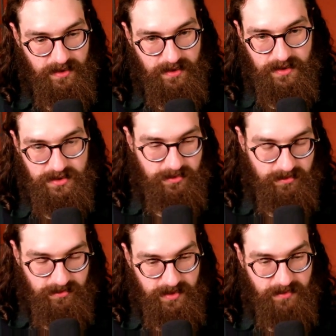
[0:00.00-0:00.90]
So
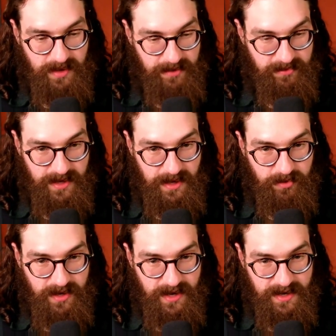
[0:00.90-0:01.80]
we uh, then I would
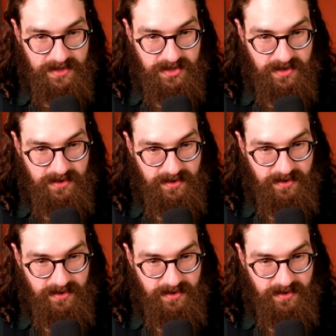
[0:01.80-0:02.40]
ask uh,